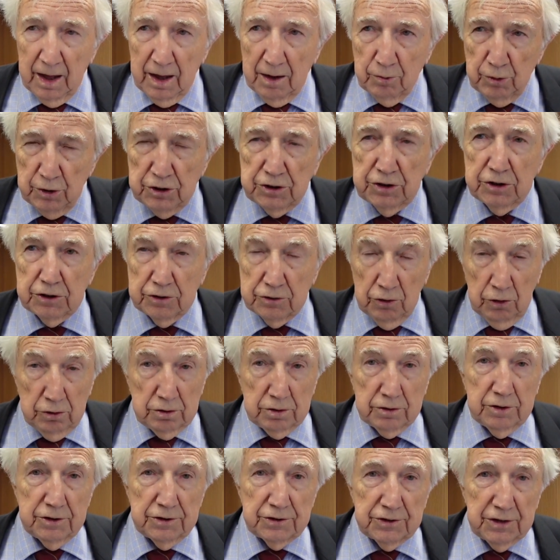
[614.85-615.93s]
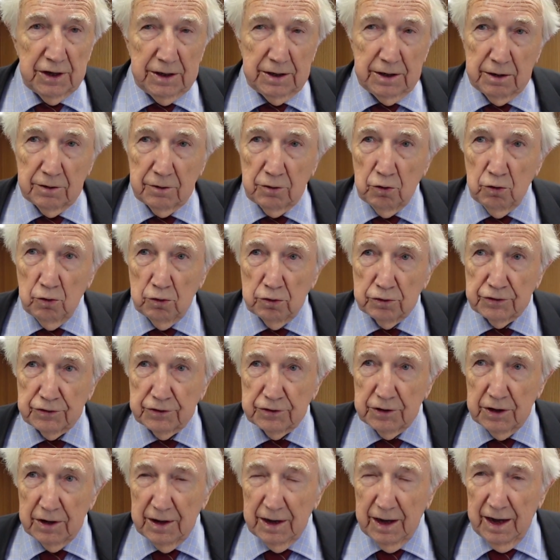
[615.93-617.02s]
Which is not to say, of
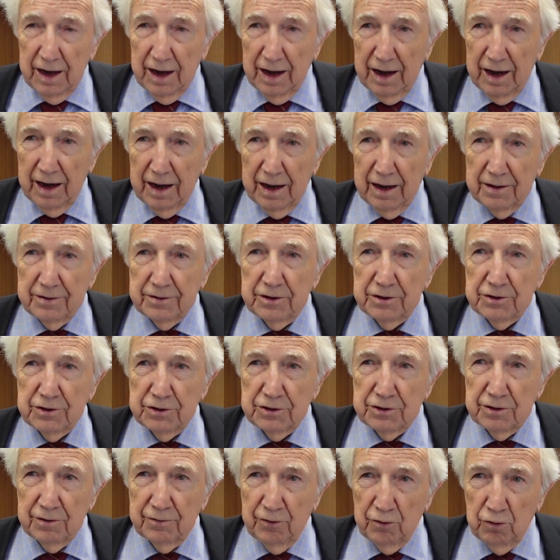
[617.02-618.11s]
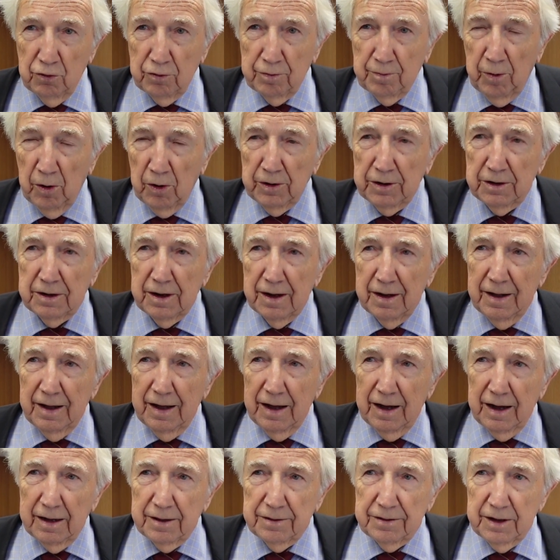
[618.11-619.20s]
course, this is the fourth point,
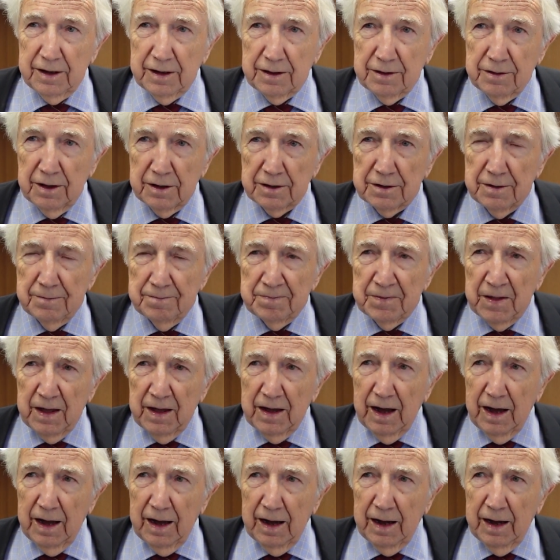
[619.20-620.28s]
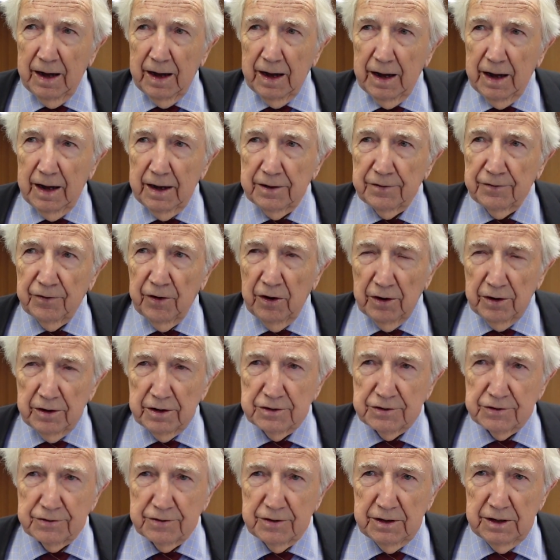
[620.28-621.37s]
I think that as far
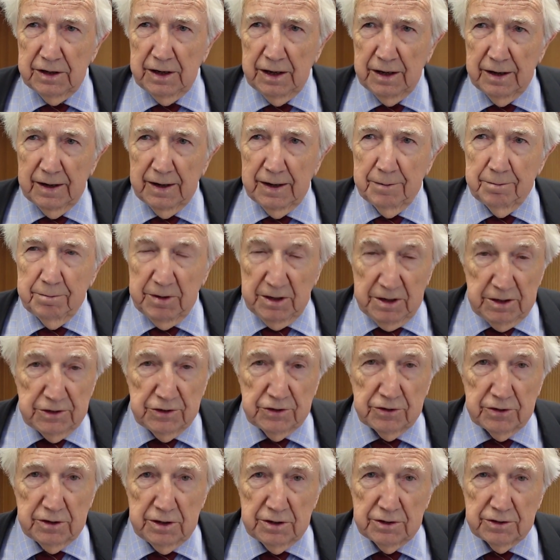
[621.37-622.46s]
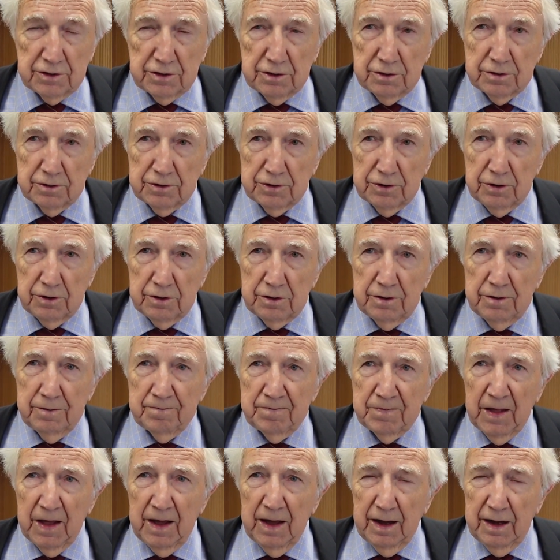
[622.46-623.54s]
as the ministry is concerned,
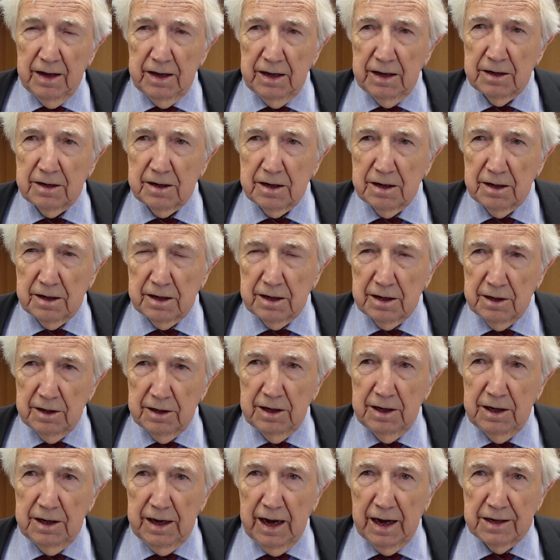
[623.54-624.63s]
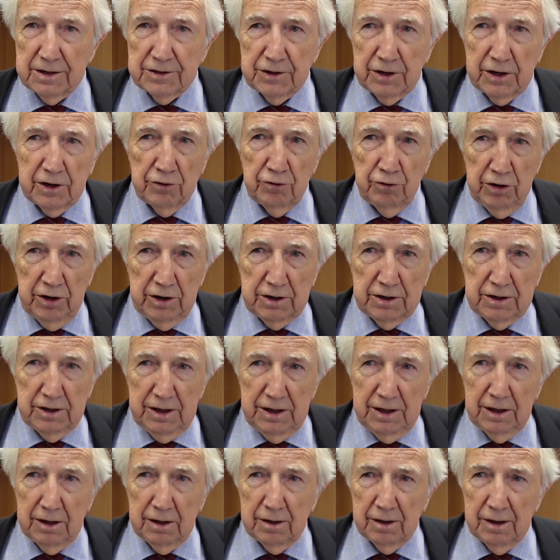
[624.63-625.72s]
it clearly has a great
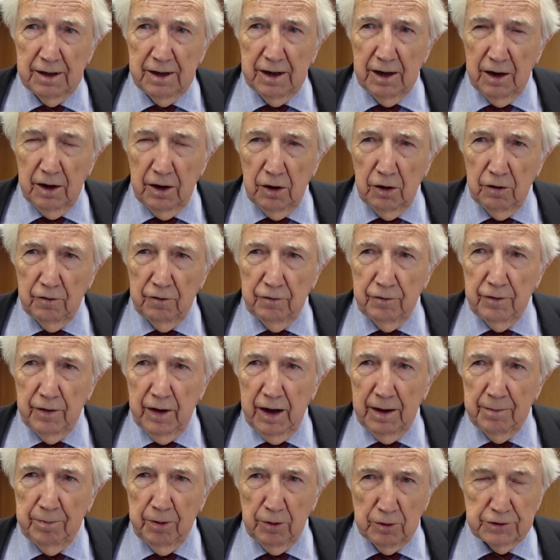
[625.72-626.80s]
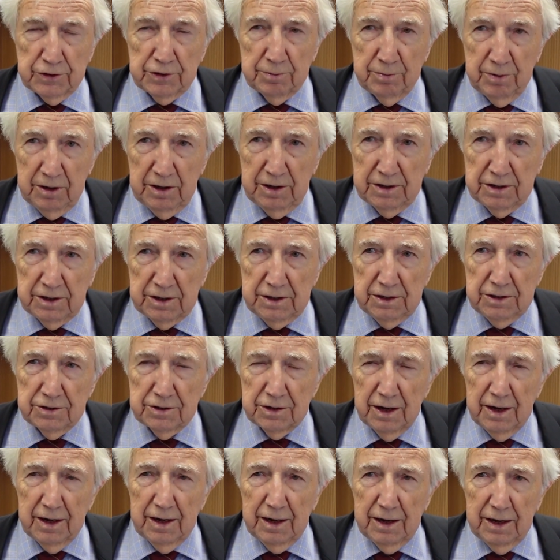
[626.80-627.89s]
deal of possibilities
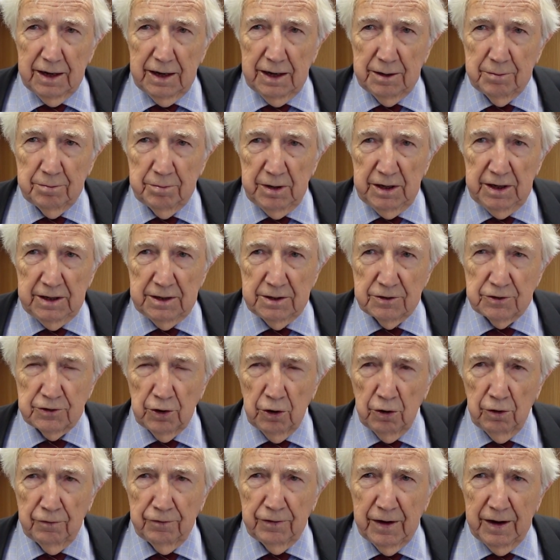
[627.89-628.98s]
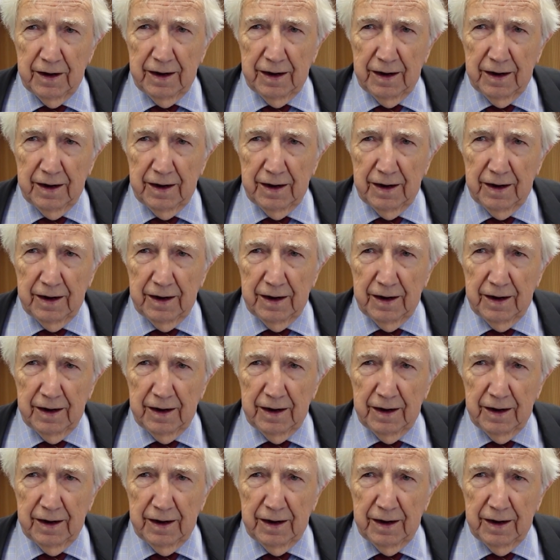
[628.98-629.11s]
in means of